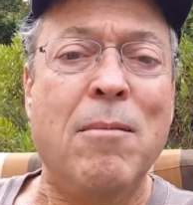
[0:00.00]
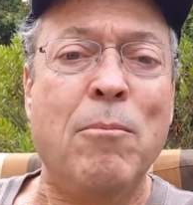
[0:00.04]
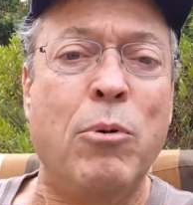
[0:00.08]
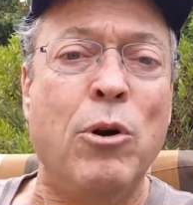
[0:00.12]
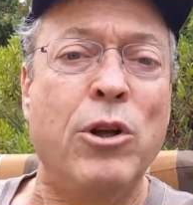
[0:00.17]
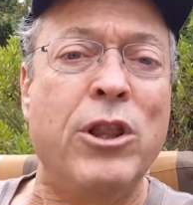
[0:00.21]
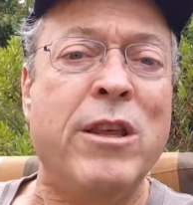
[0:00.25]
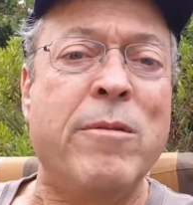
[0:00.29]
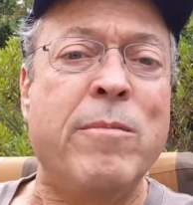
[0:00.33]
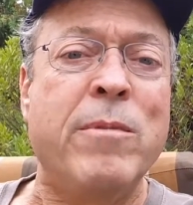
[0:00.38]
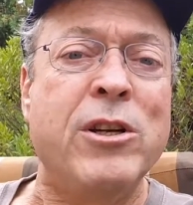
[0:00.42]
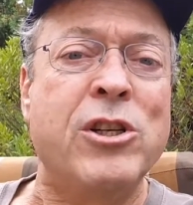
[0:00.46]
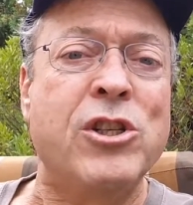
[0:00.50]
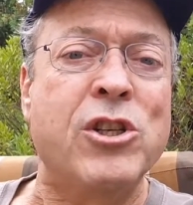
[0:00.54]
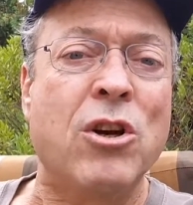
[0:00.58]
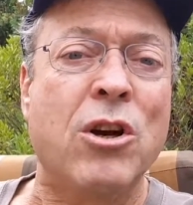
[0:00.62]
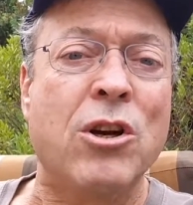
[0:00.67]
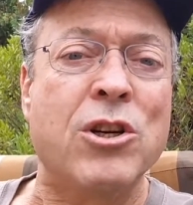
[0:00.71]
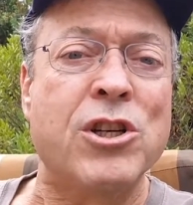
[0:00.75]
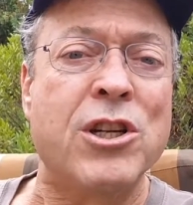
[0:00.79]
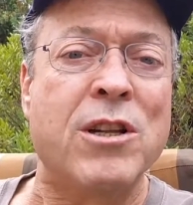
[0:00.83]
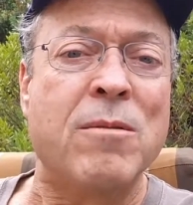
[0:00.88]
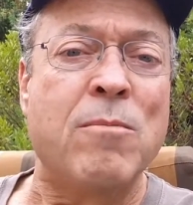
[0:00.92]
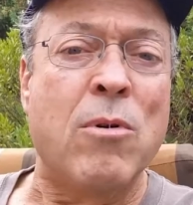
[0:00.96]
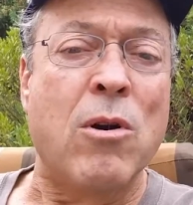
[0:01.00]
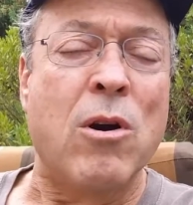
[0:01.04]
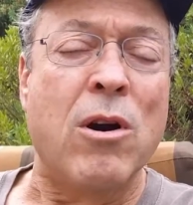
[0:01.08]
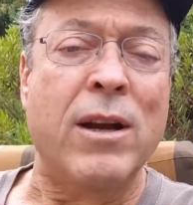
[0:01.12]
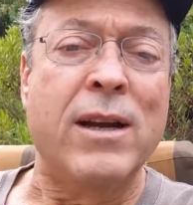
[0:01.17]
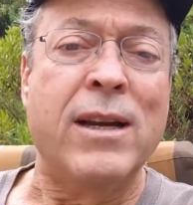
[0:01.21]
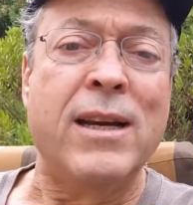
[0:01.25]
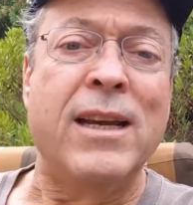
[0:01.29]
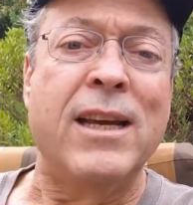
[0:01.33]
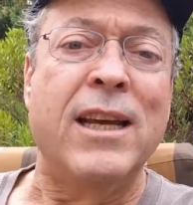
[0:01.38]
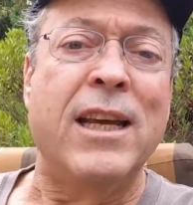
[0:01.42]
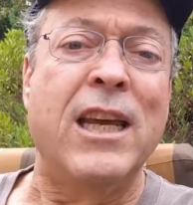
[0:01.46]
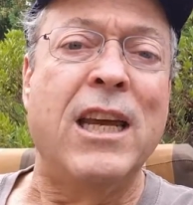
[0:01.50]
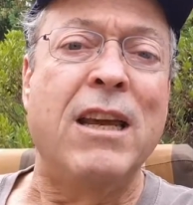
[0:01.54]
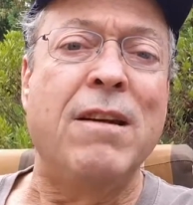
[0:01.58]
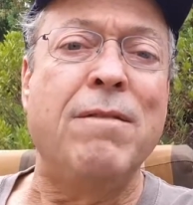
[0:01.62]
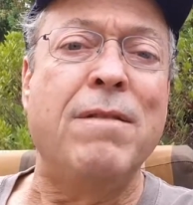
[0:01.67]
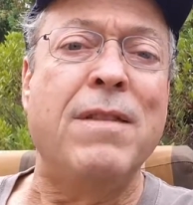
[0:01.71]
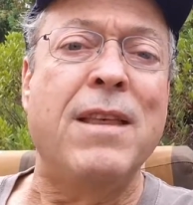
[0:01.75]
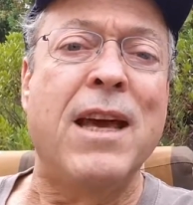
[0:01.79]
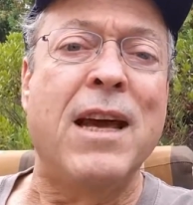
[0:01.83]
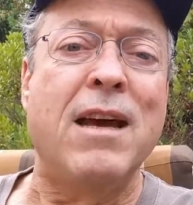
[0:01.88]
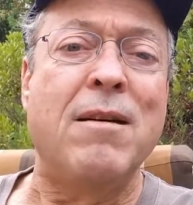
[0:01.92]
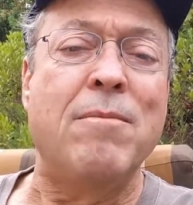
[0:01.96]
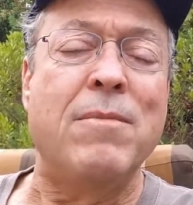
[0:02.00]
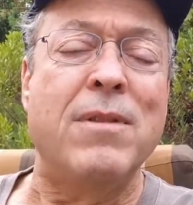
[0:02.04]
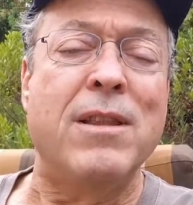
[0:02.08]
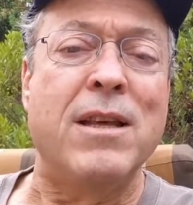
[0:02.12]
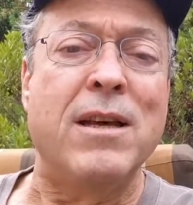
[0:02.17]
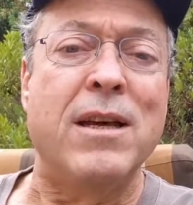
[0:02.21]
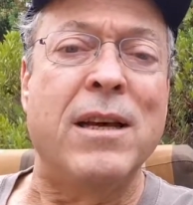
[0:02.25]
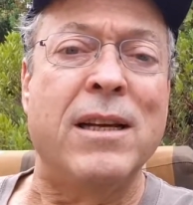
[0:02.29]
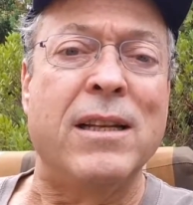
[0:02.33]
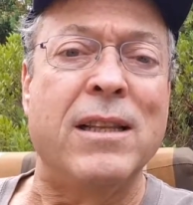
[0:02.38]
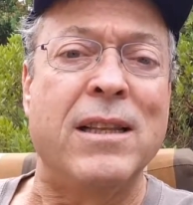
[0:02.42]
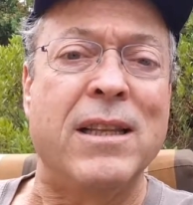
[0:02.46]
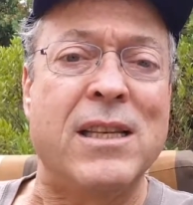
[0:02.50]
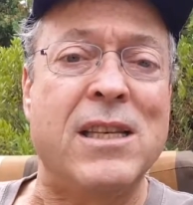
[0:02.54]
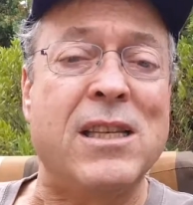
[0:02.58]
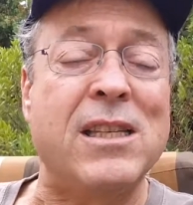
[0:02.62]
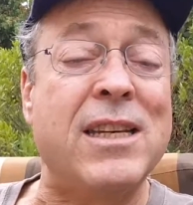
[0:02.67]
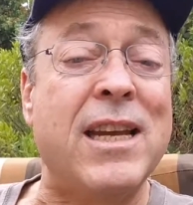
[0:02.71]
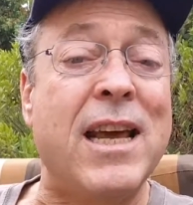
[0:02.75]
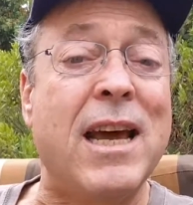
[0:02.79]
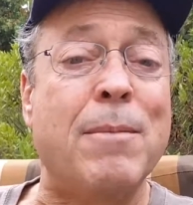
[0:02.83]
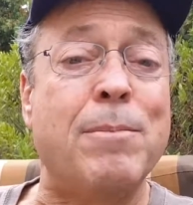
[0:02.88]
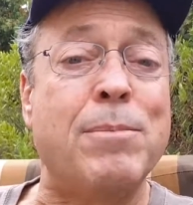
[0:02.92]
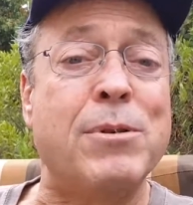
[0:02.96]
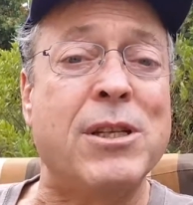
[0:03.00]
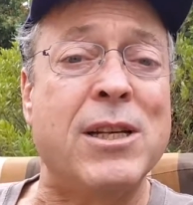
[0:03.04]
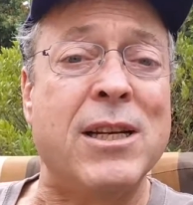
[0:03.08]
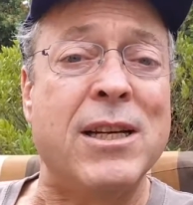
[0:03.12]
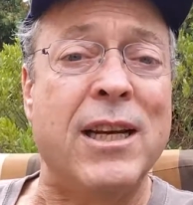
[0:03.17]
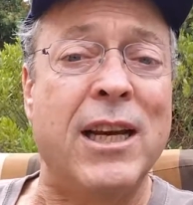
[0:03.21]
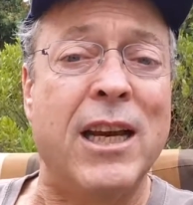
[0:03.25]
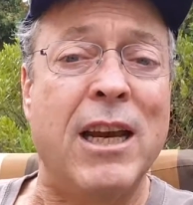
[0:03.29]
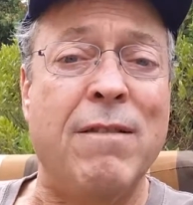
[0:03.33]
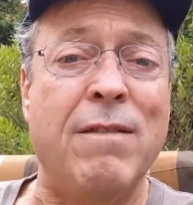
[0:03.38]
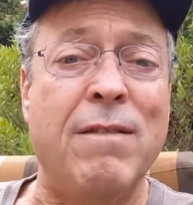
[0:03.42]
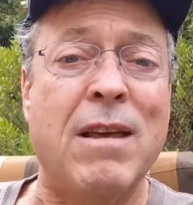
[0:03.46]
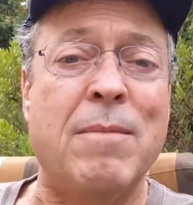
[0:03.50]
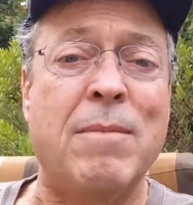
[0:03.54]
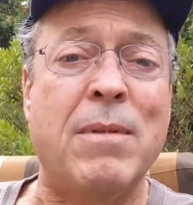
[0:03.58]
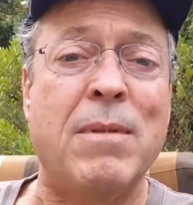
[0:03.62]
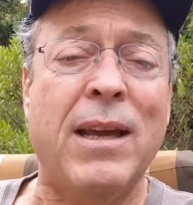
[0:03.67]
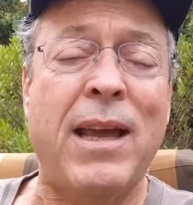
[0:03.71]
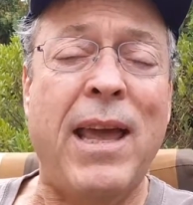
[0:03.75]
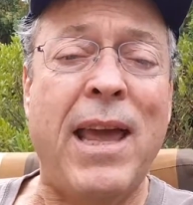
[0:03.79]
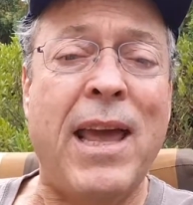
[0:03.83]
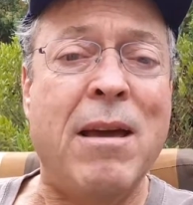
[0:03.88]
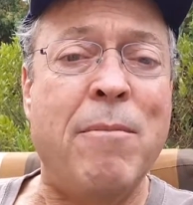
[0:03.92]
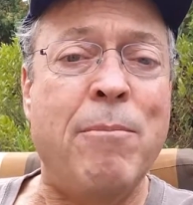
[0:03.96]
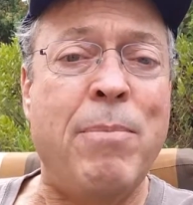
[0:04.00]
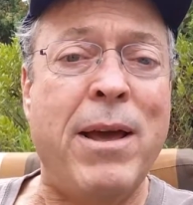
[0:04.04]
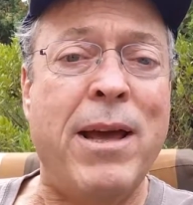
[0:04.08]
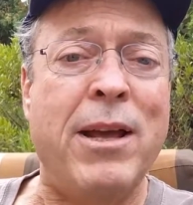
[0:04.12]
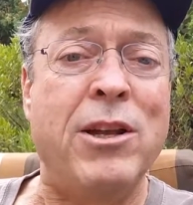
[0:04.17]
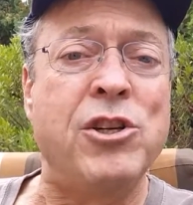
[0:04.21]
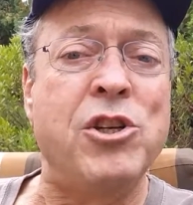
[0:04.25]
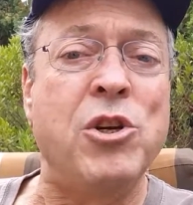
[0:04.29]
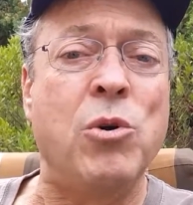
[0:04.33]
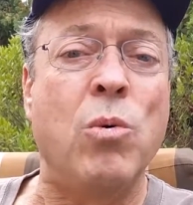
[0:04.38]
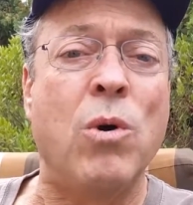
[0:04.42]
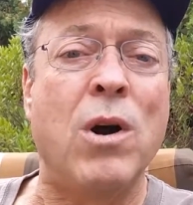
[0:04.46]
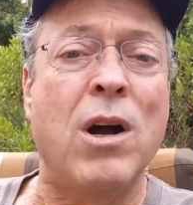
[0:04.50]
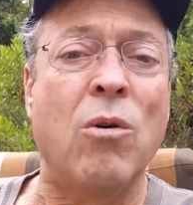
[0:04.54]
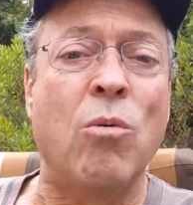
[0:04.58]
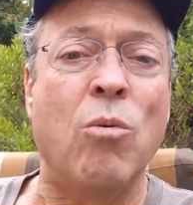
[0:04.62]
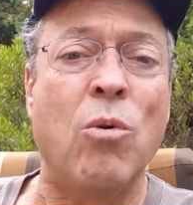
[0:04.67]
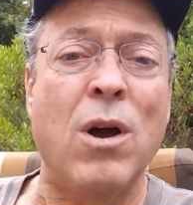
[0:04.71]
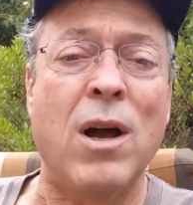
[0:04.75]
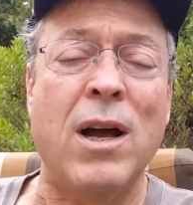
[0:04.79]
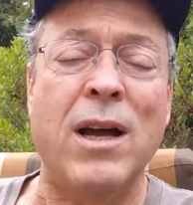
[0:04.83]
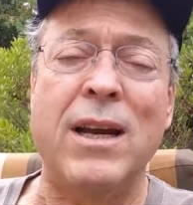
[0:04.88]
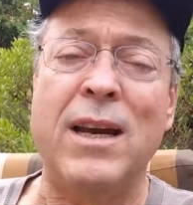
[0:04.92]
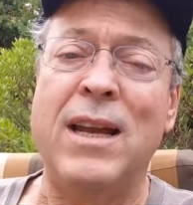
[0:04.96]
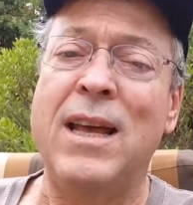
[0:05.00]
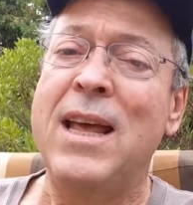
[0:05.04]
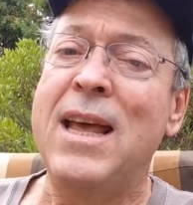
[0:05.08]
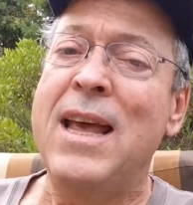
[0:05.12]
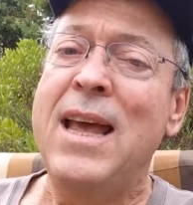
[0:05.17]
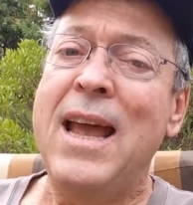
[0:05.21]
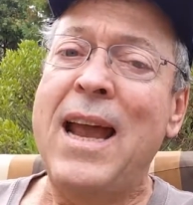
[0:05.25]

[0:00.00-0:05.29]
Put them in charge of the marketing, give them the steps, and give them the campaigns you want run,